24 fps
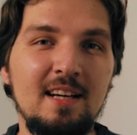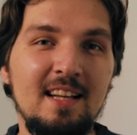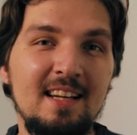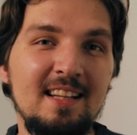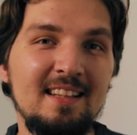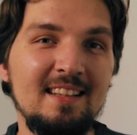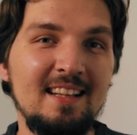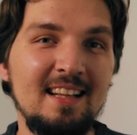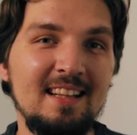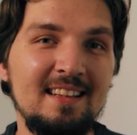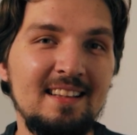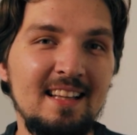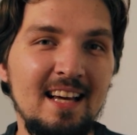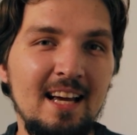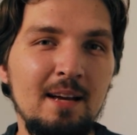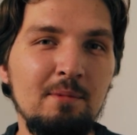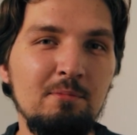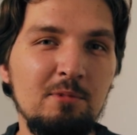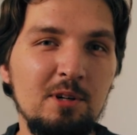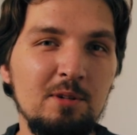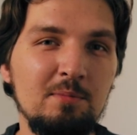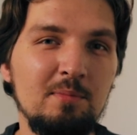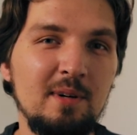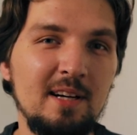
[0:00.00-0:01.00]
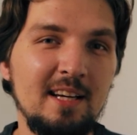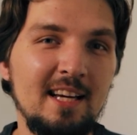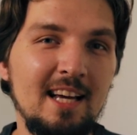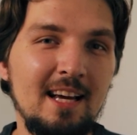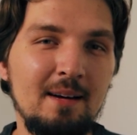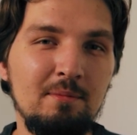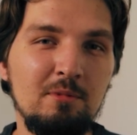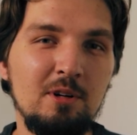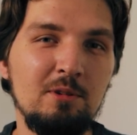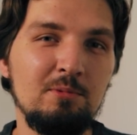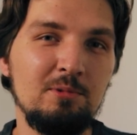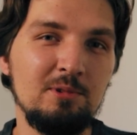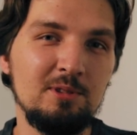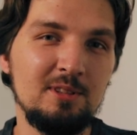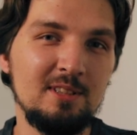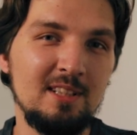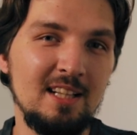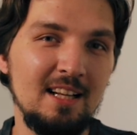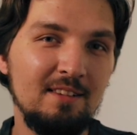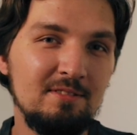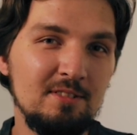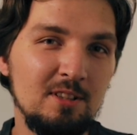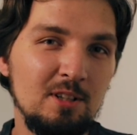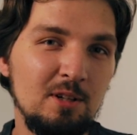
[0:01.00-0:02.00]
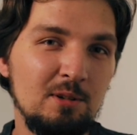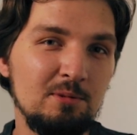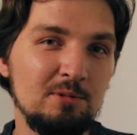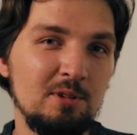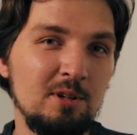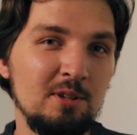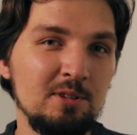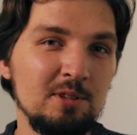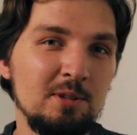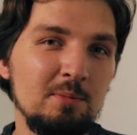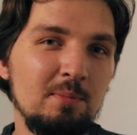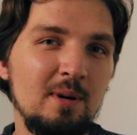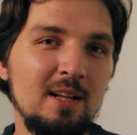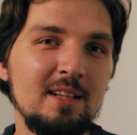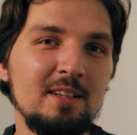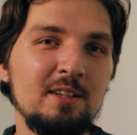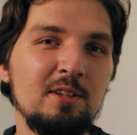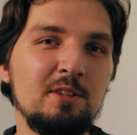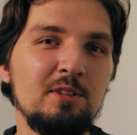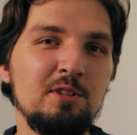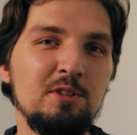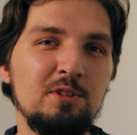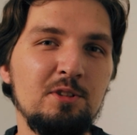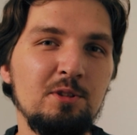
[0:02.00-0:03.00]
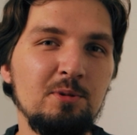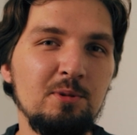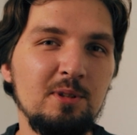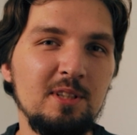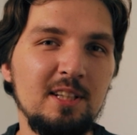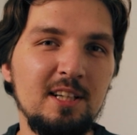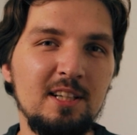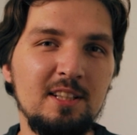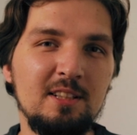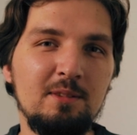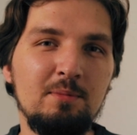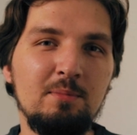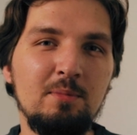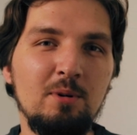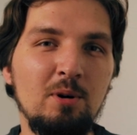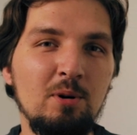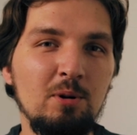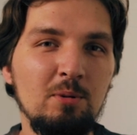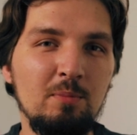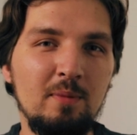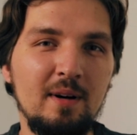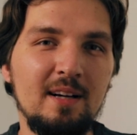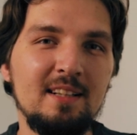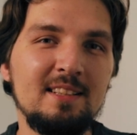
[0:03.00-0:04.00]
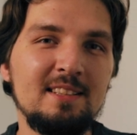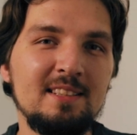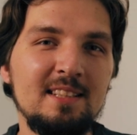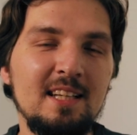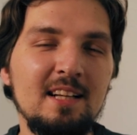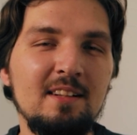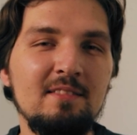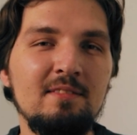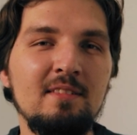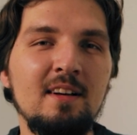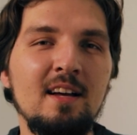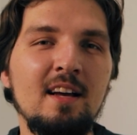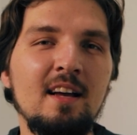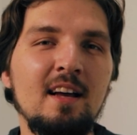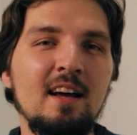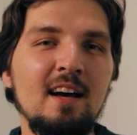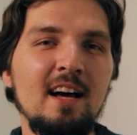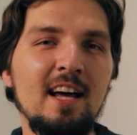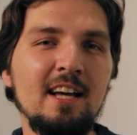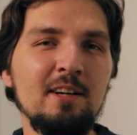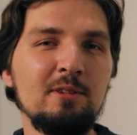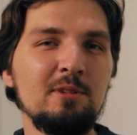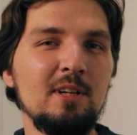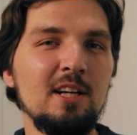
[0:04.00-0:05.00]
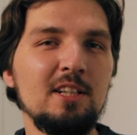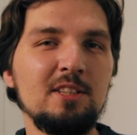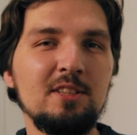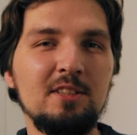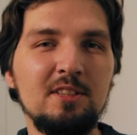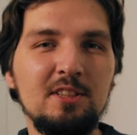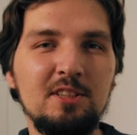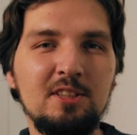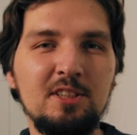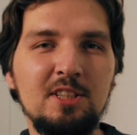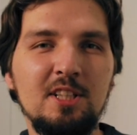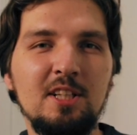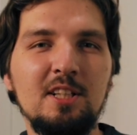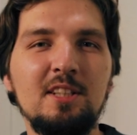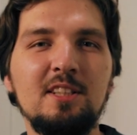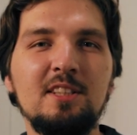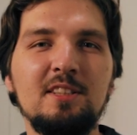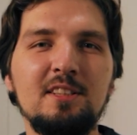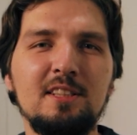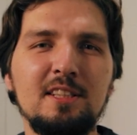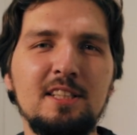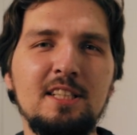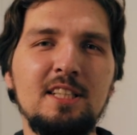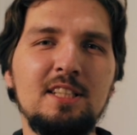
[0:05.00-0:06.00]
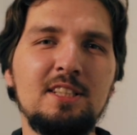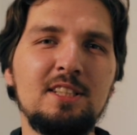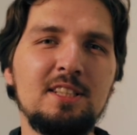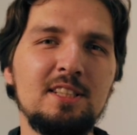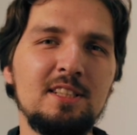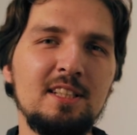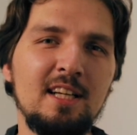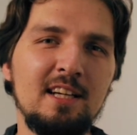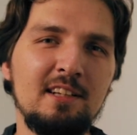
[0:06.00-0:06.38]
And in that time where my camera was left alone on the balcony doing it all by itself, I could actually chill in the kitchen.